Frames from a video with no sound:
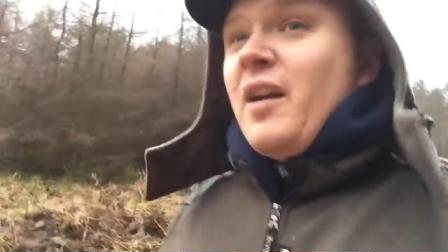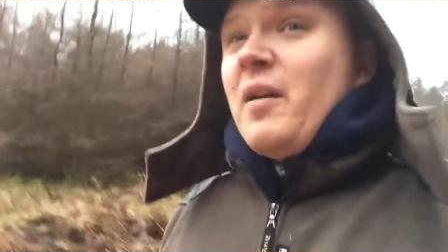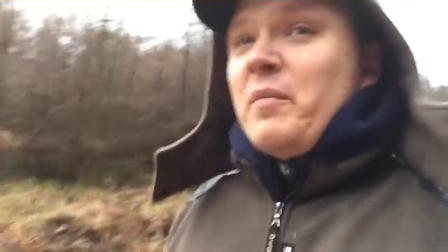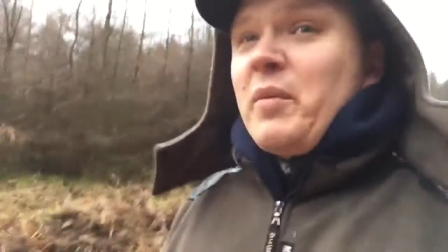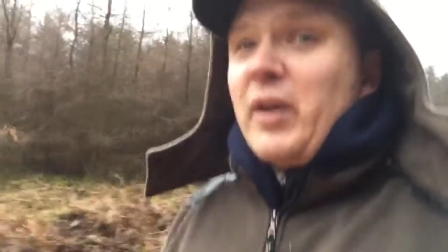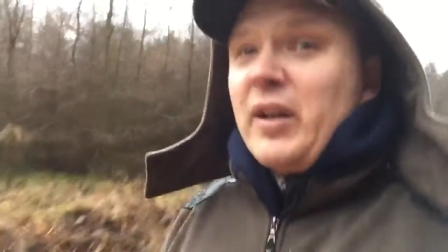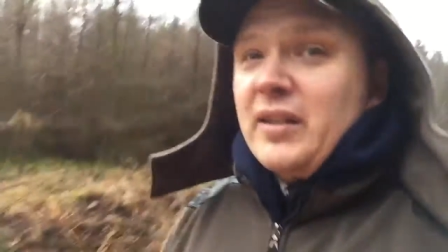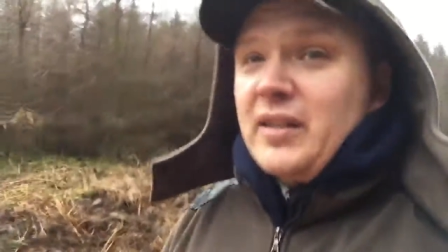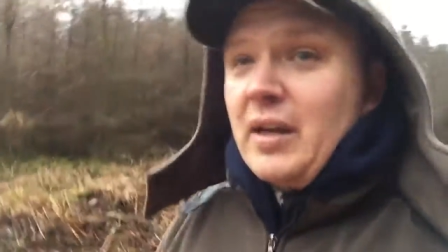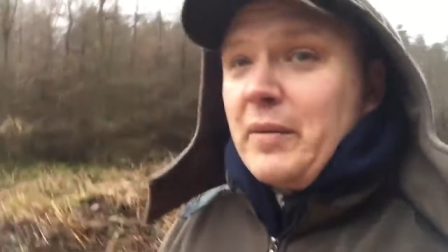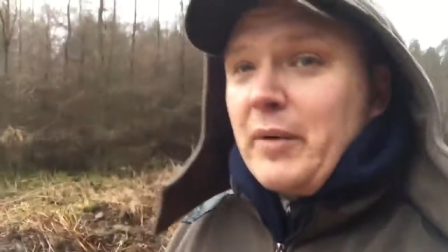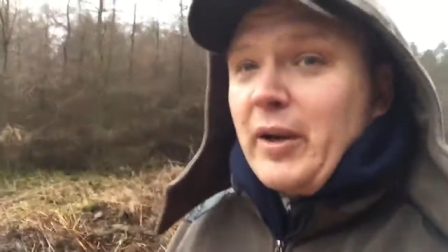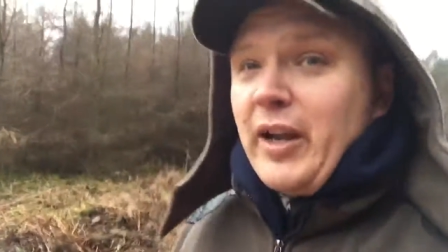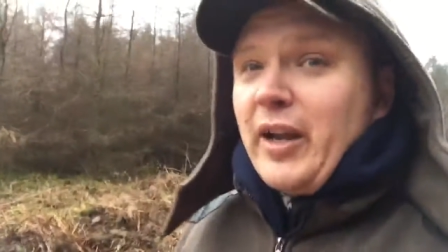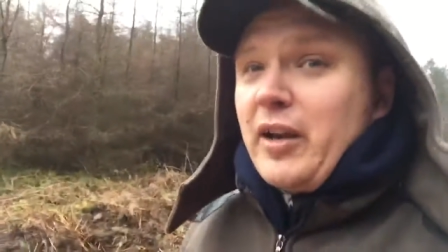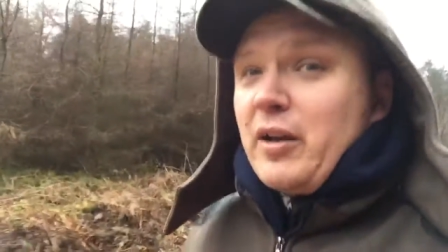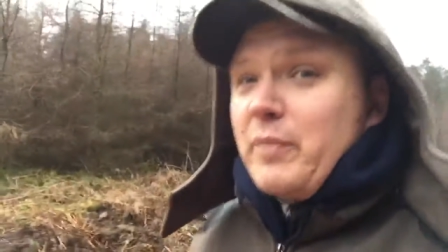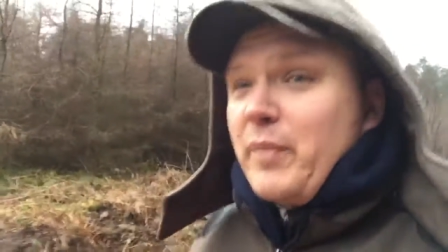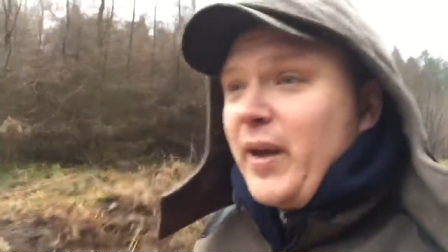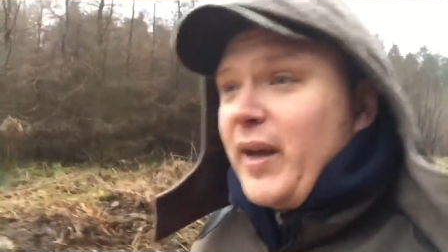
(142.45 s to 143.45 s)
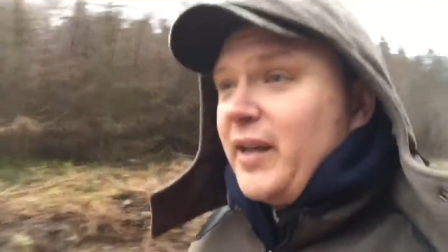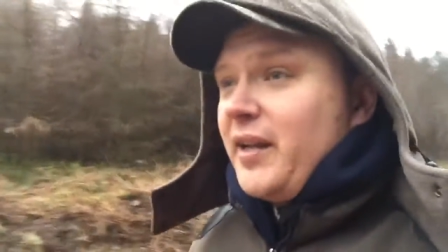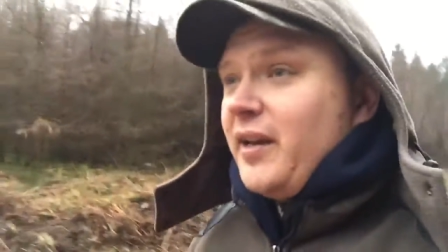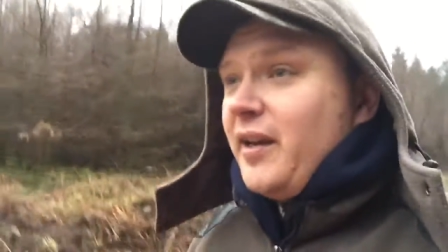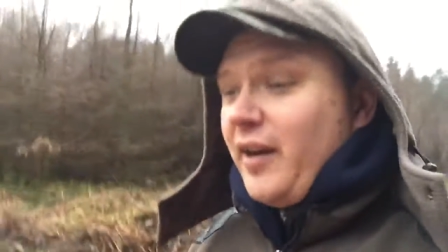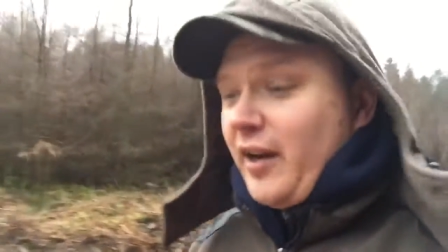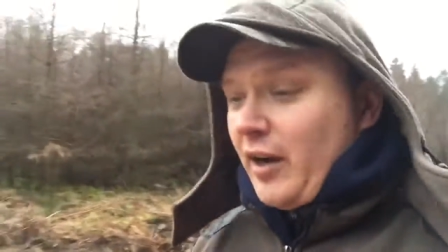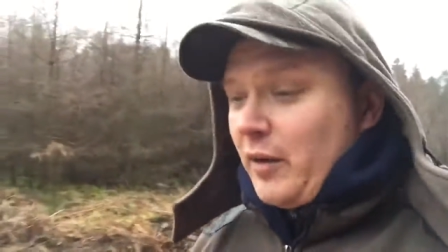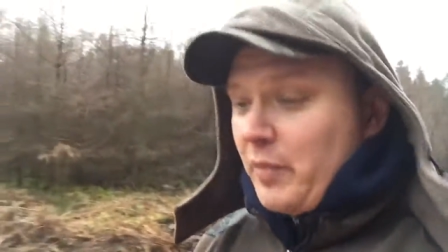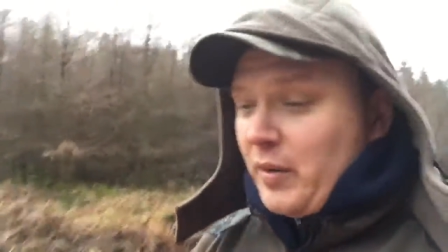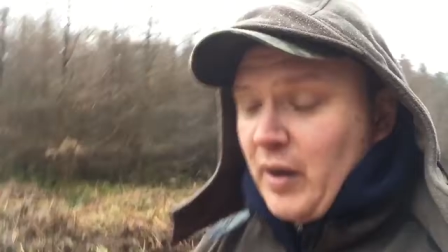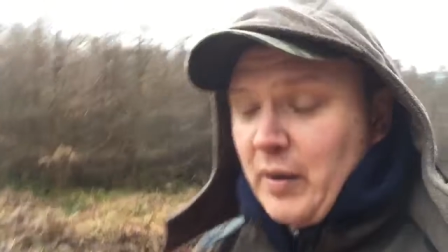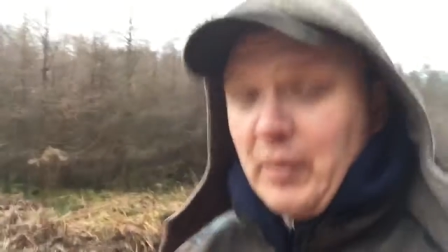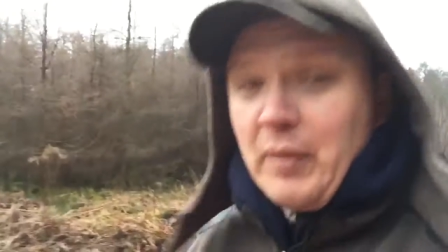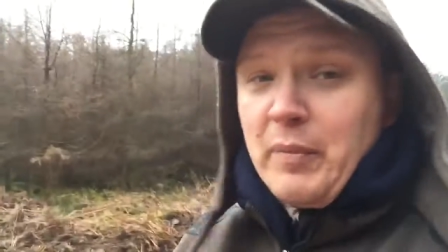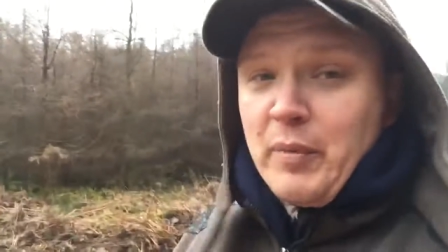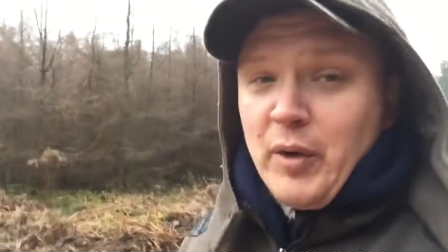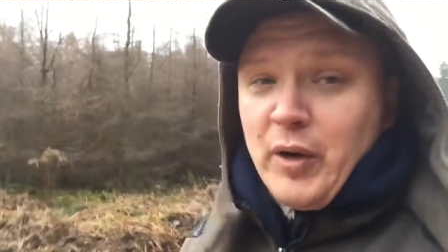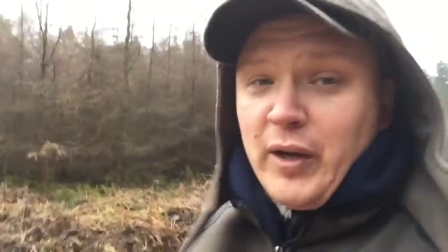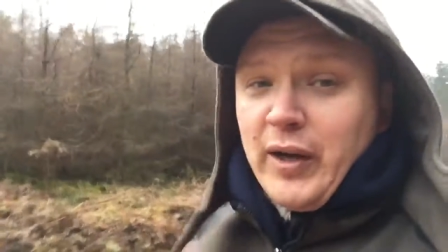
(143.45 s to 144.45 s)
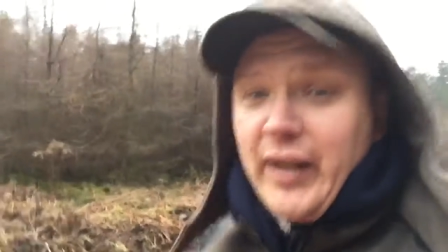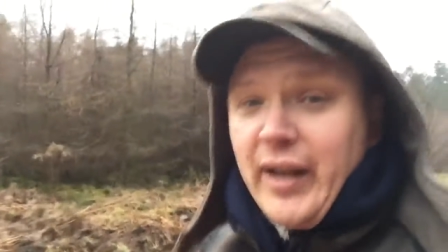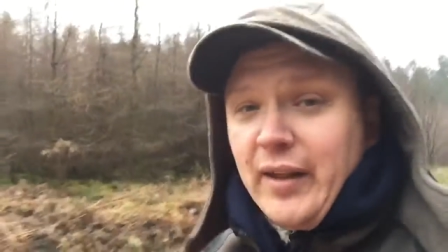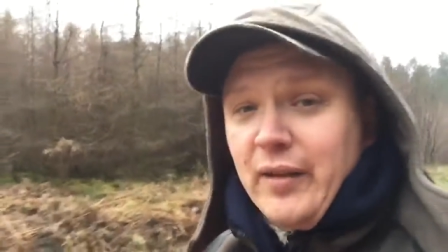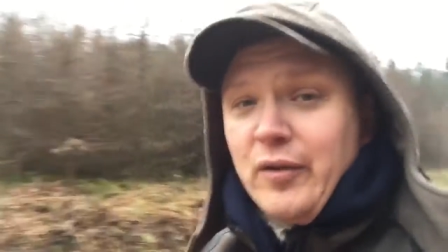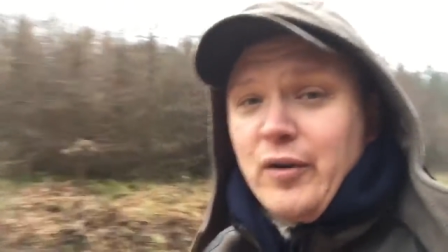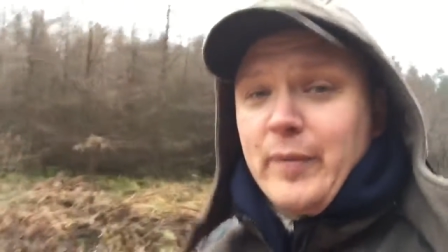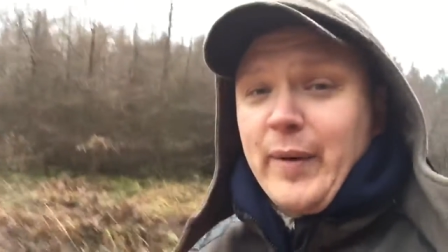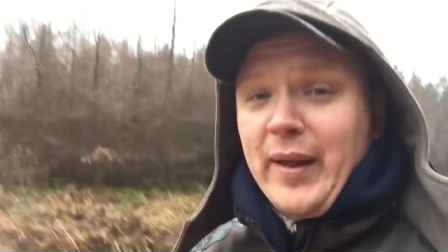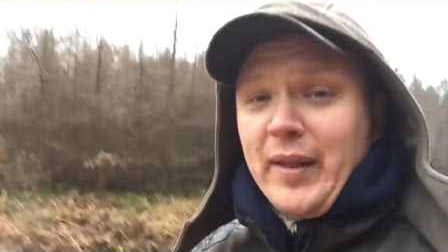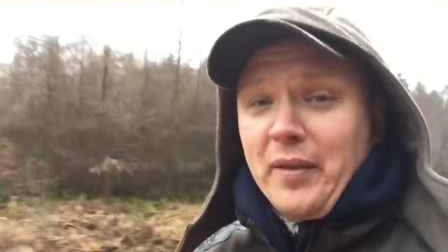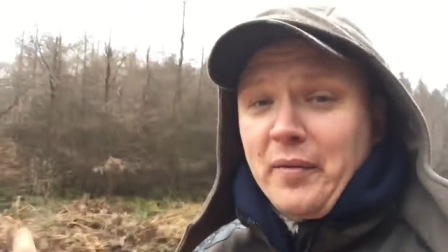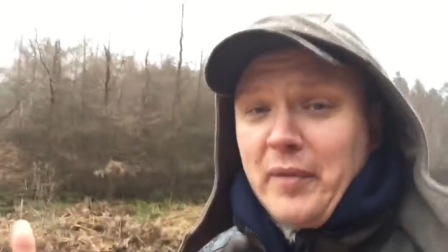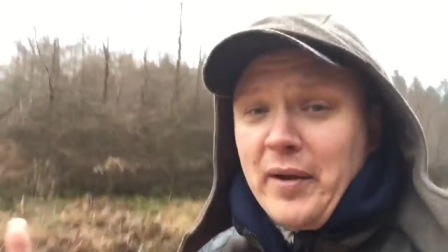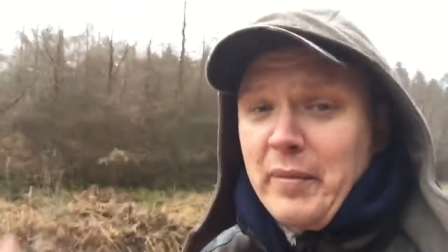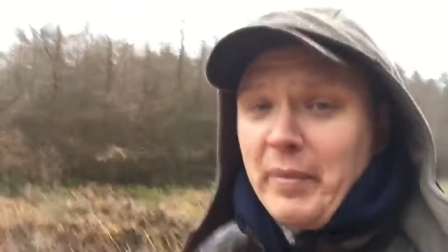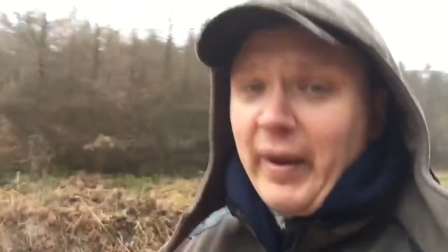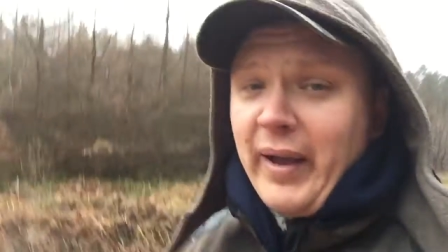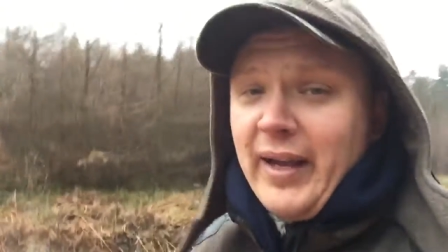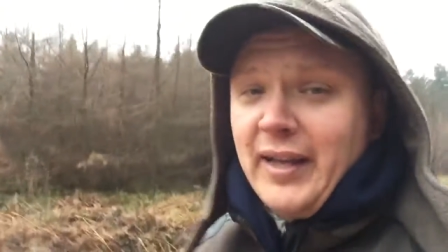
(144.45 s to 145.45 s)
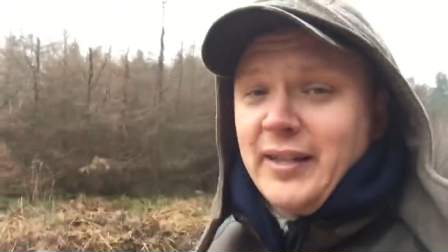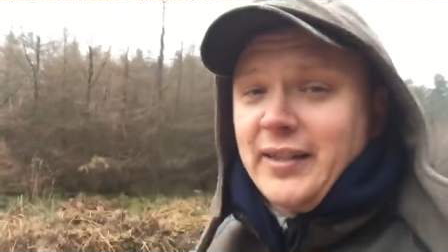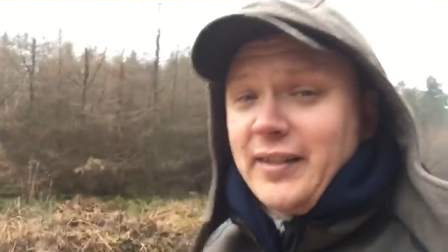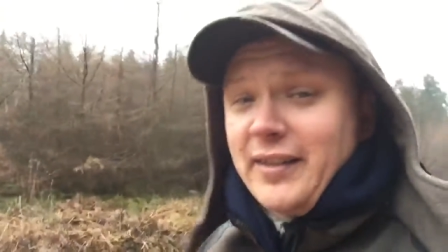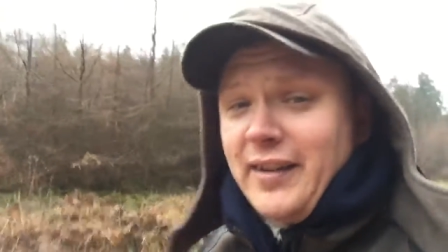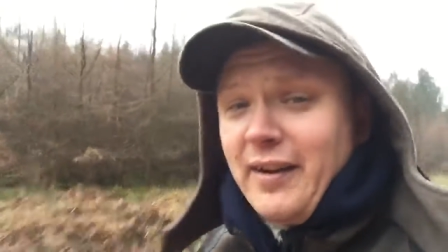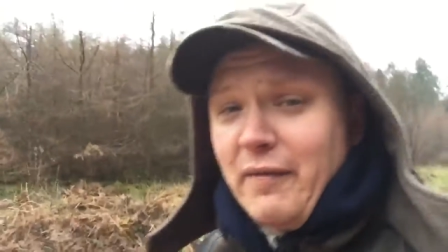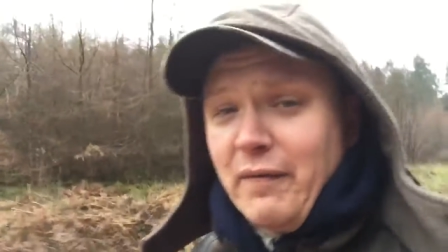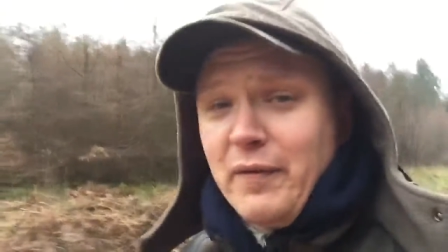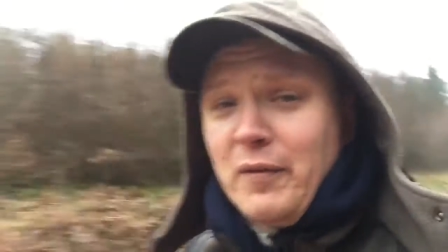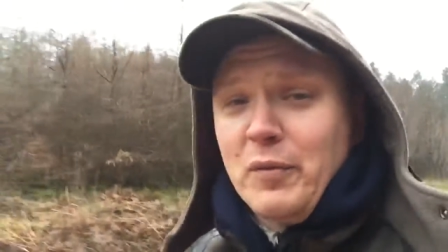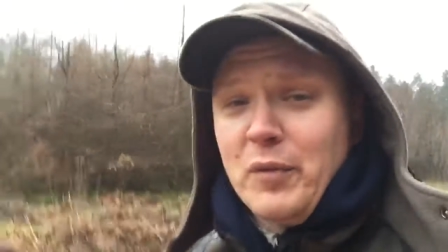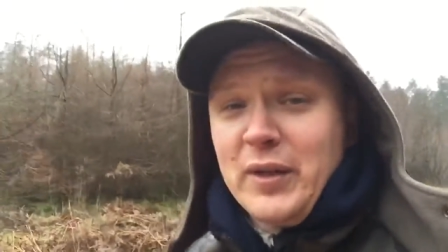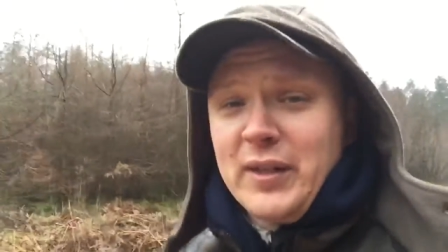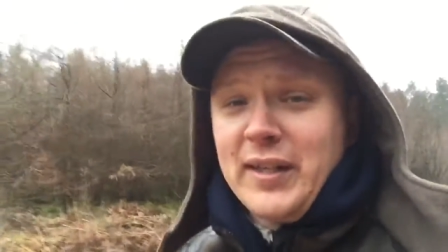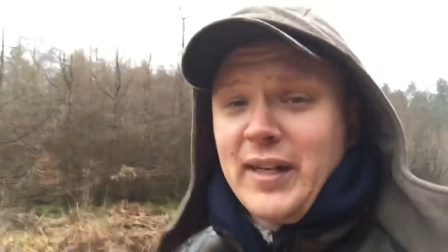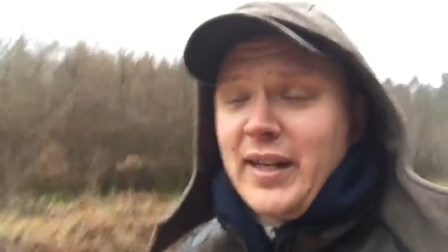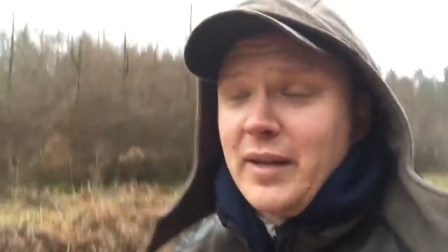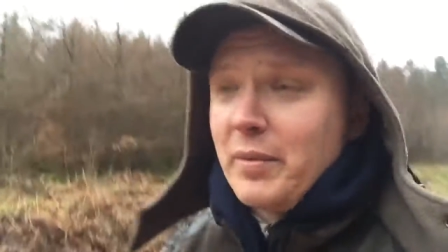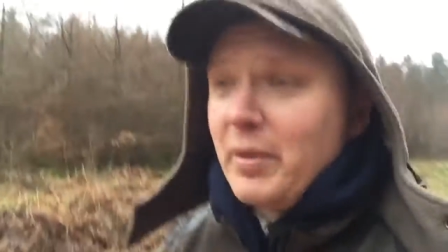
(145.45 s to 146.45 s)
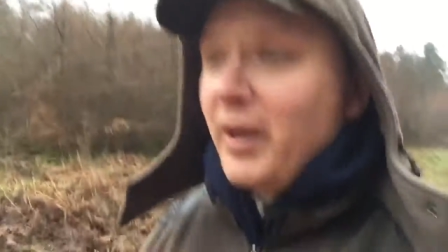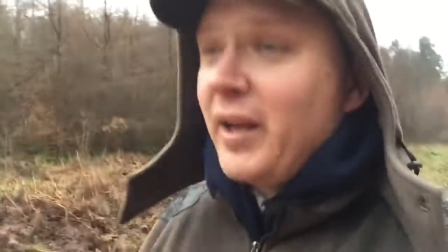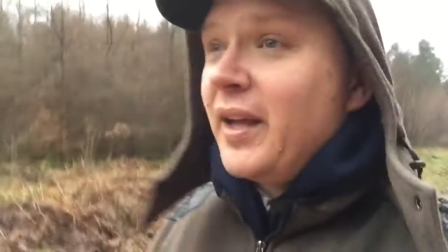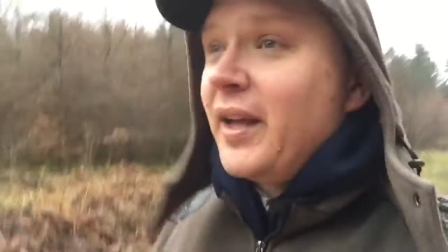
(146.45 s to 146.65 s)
by the time I go to bed, I open up a book, I get through about three pages and then fall asleep.